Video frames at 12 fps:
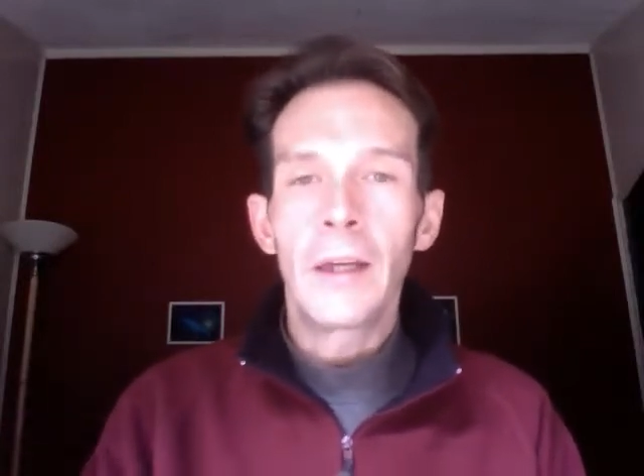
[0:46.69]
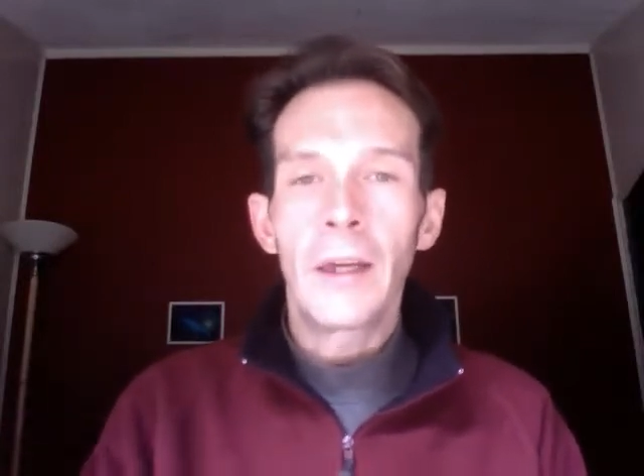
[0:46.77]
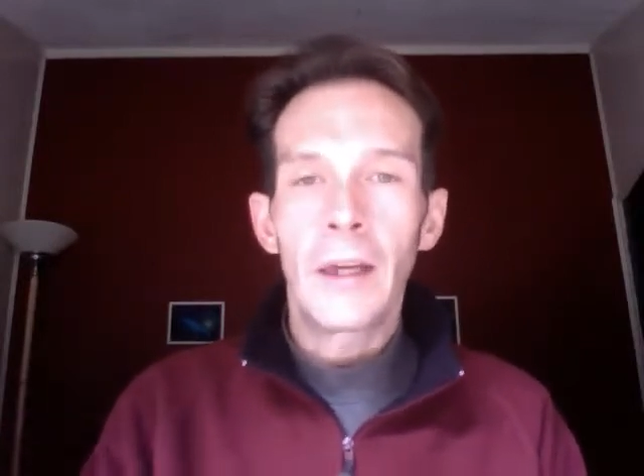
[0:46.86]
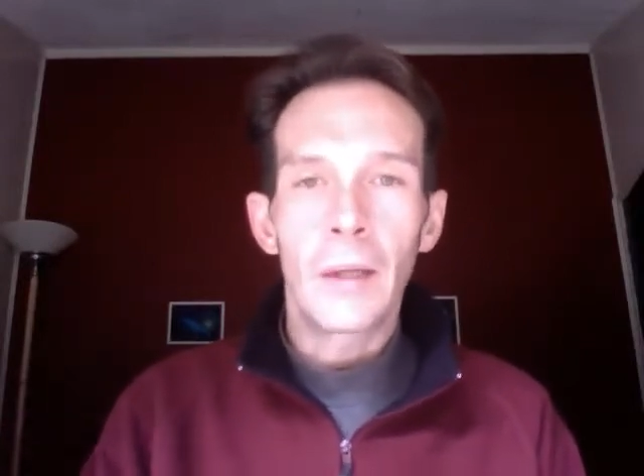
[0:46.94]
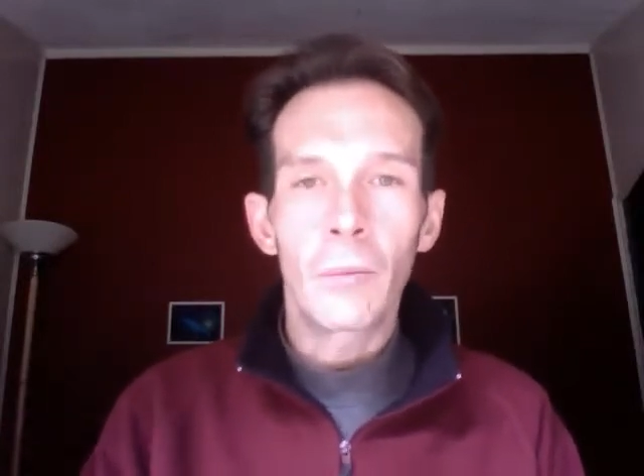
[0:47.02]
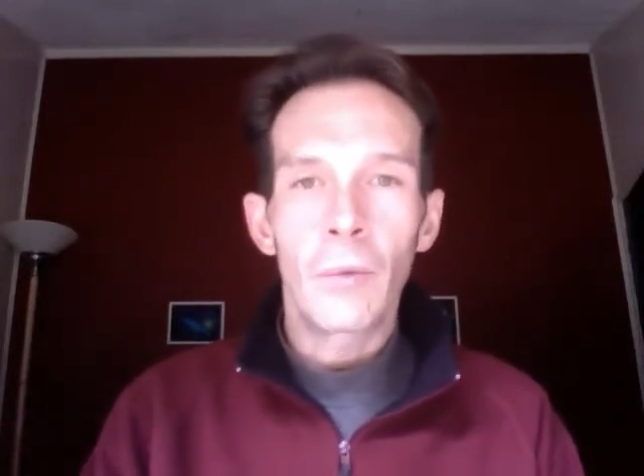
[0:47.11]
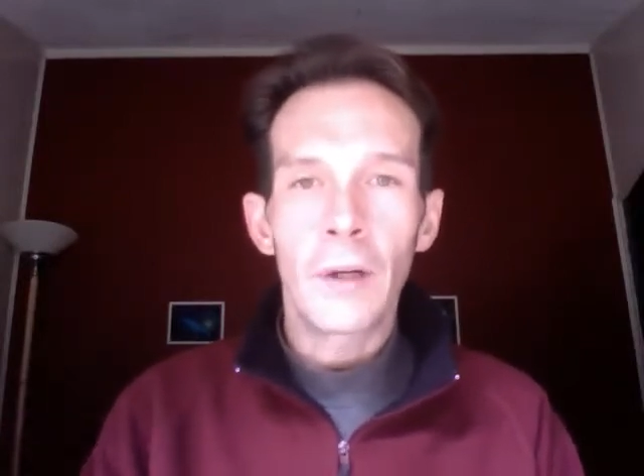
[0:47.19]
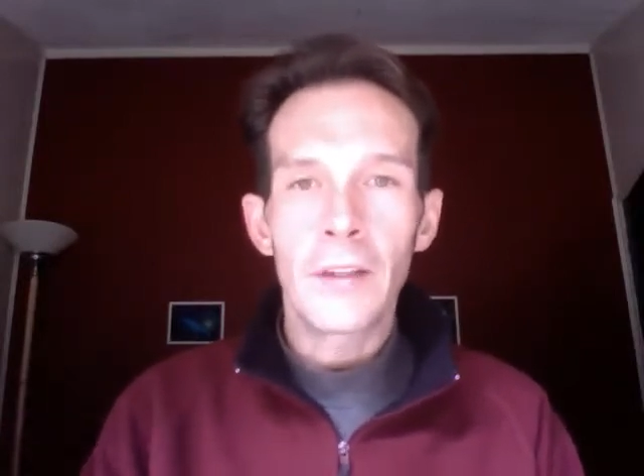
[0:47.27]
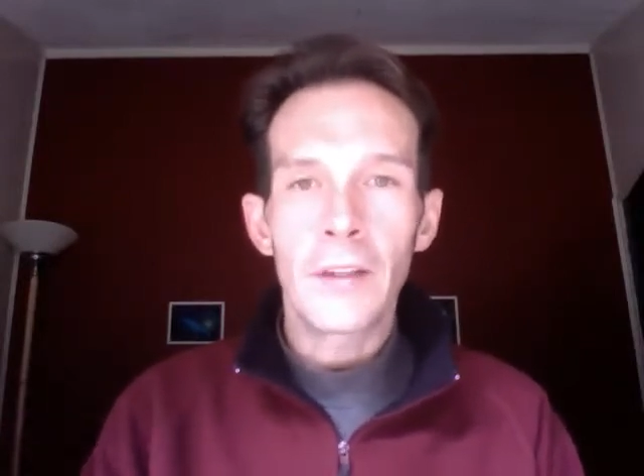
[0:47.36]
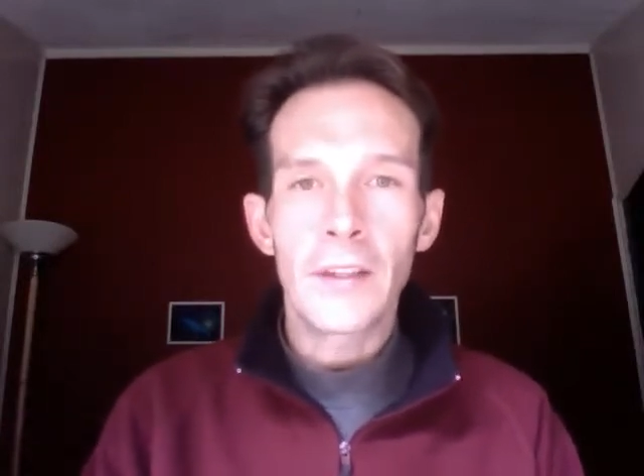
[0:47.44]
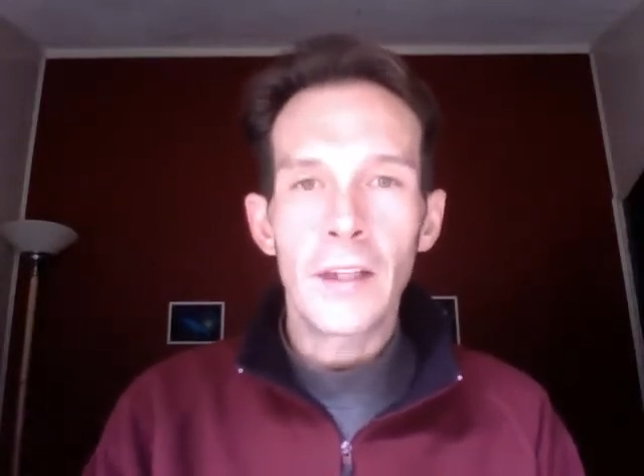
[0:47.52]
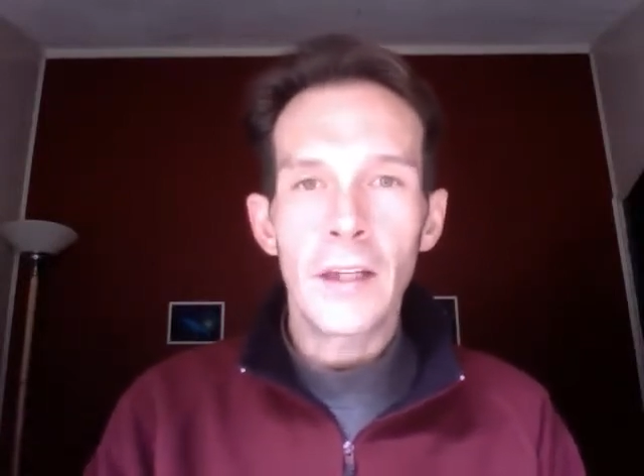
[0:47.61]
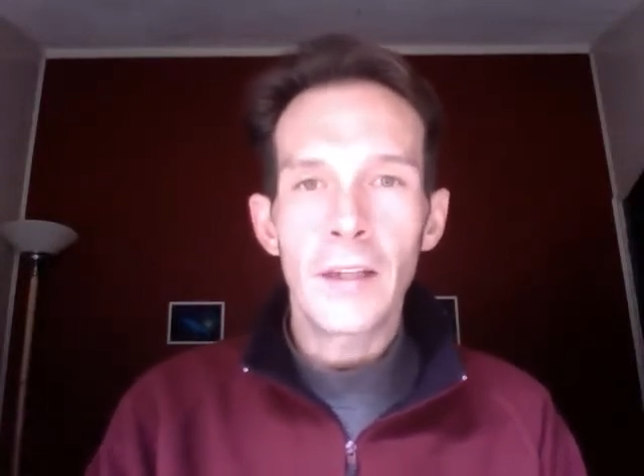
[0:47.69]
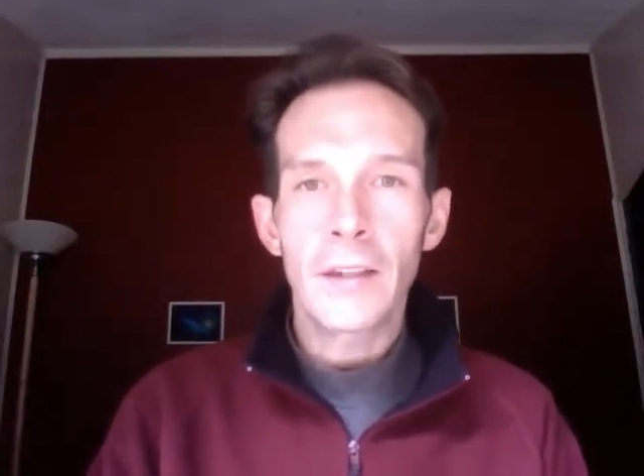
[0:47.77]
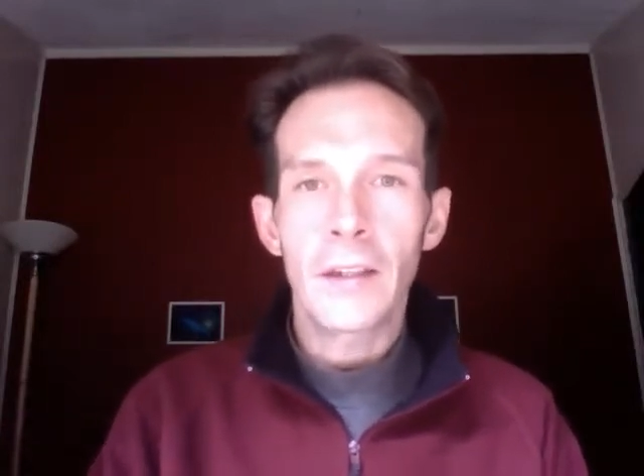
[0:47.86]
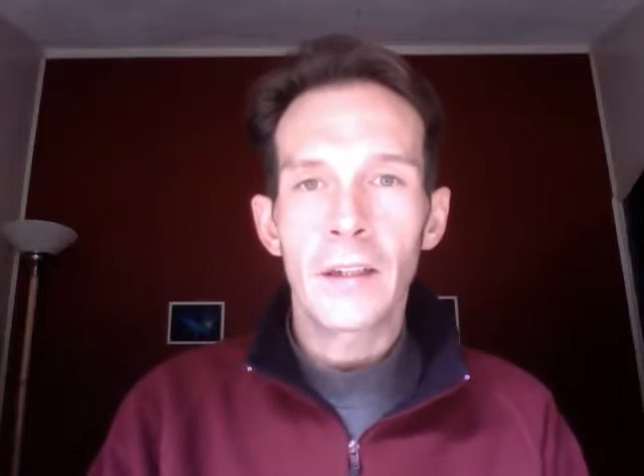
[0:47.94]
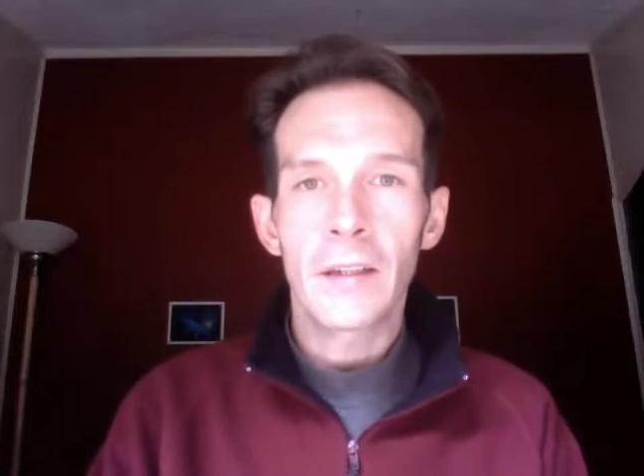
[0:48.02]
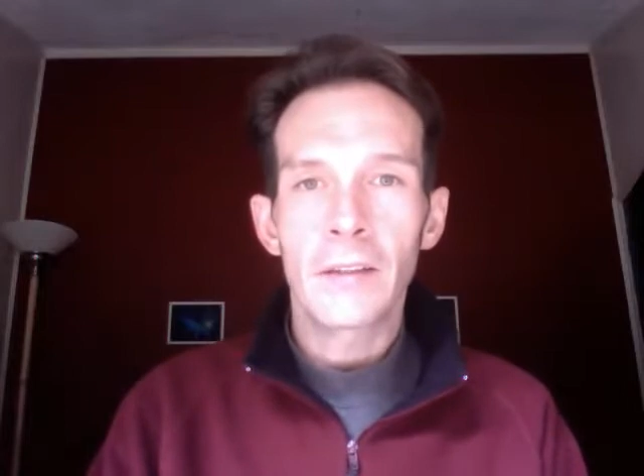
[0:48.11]
And what this
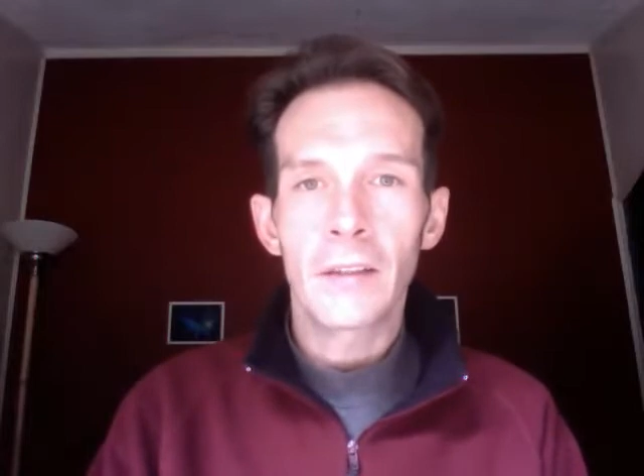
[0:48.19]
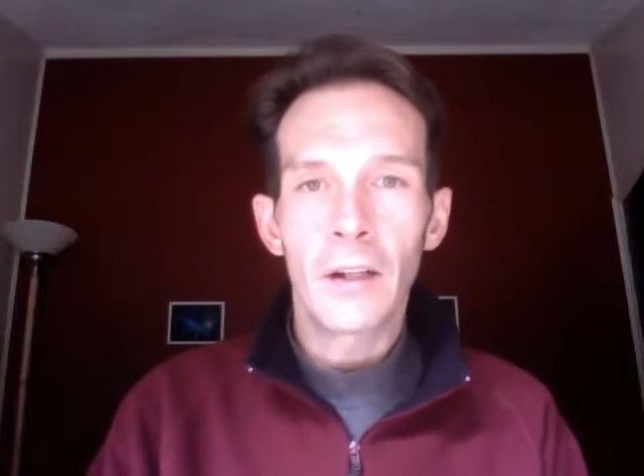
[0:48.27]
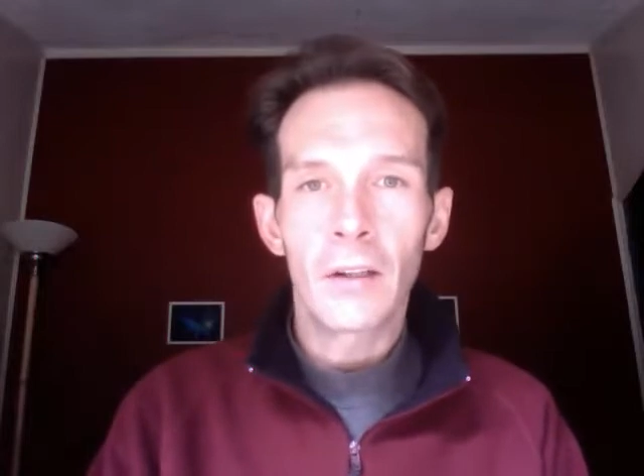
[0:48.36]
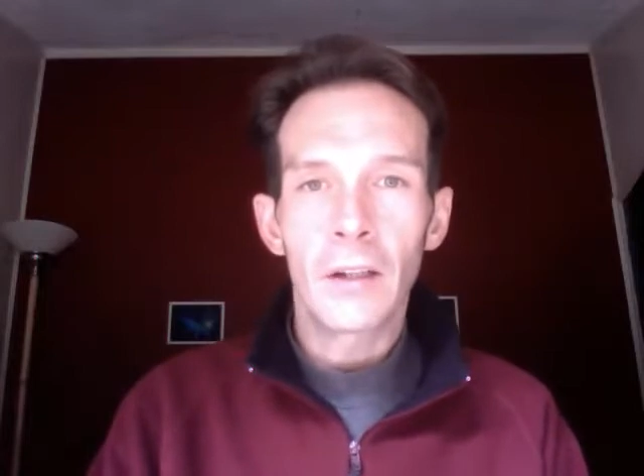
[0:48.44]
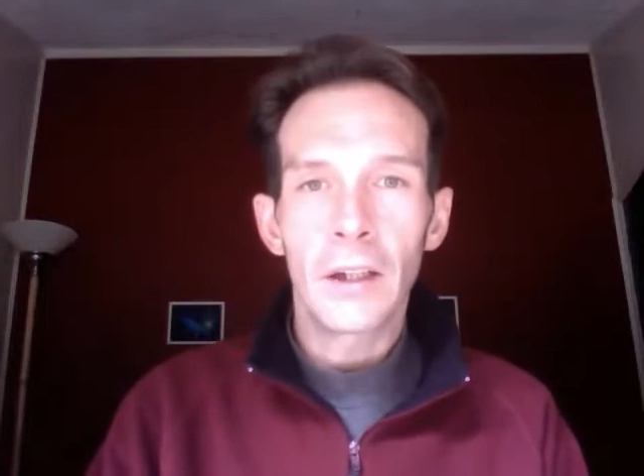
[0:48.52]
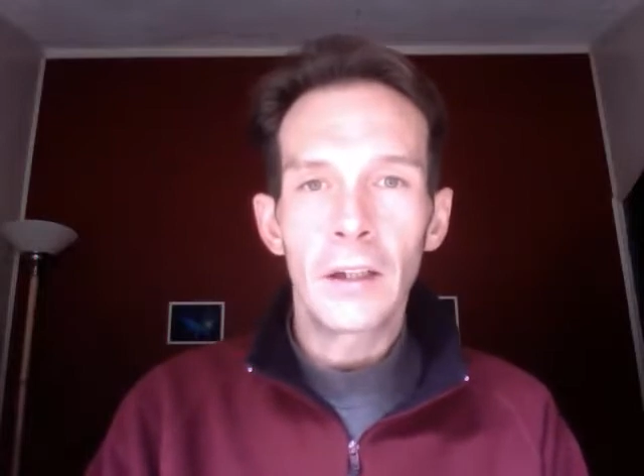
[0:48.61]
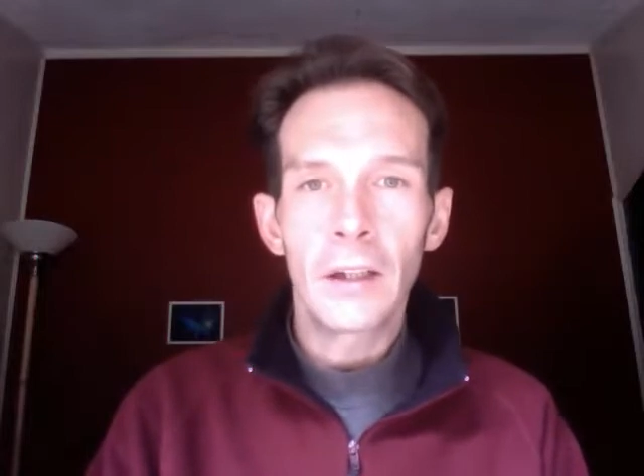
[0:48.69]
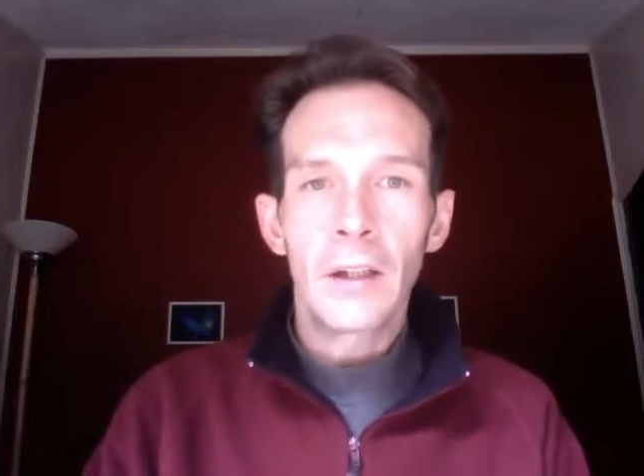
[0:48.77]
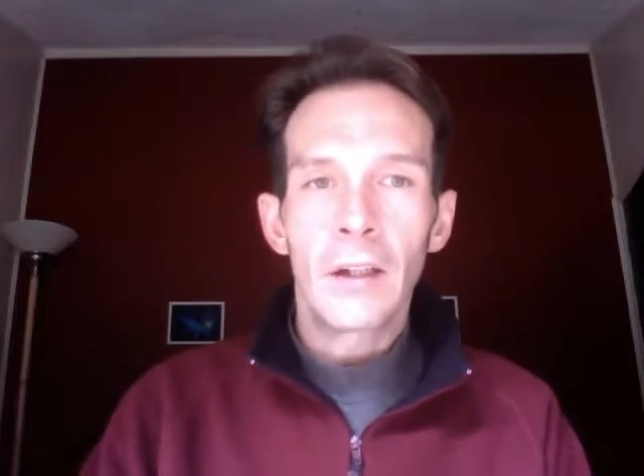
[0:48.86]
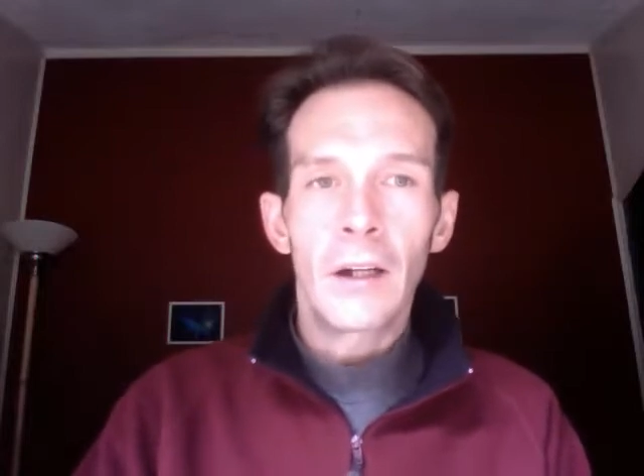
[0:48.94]
is literally